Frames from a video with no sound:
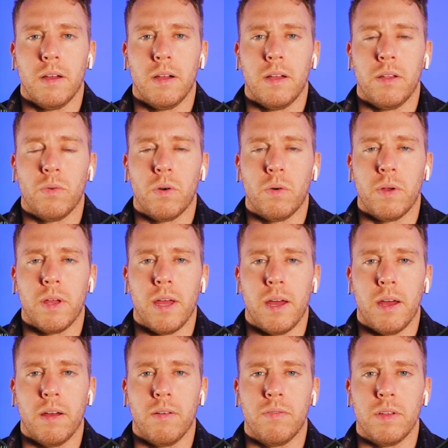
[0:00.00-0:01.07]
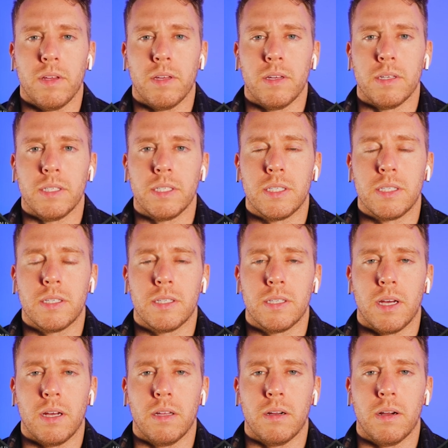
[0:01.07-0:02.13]
And what we have is
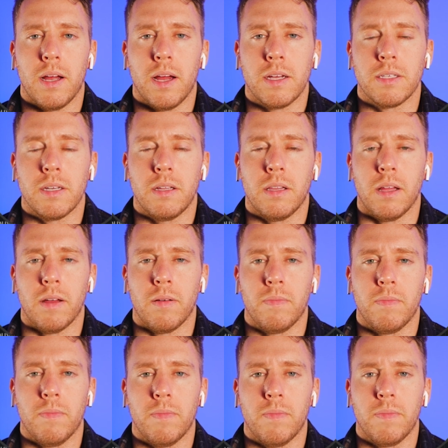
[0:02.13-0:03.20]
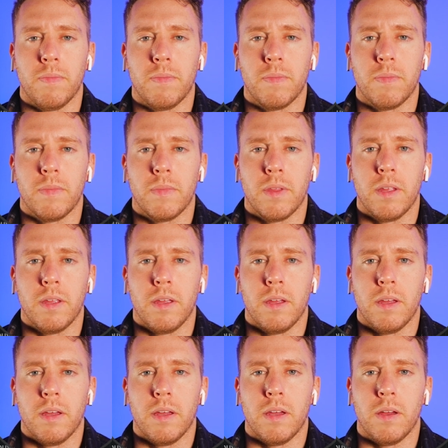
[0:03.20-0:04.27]
Stellar XLM,
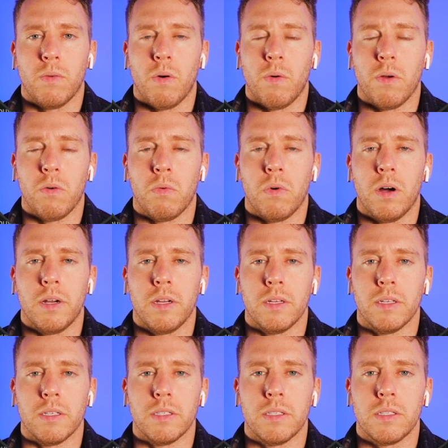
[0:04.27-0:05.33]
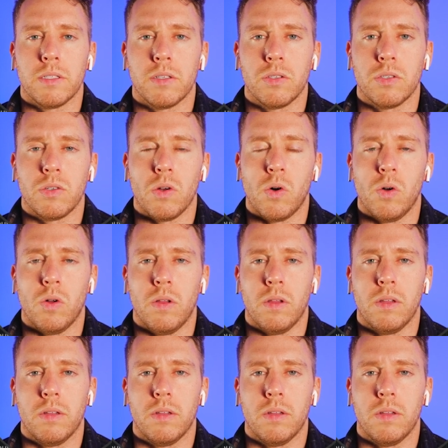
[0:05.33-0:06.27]
and what we want is Sol.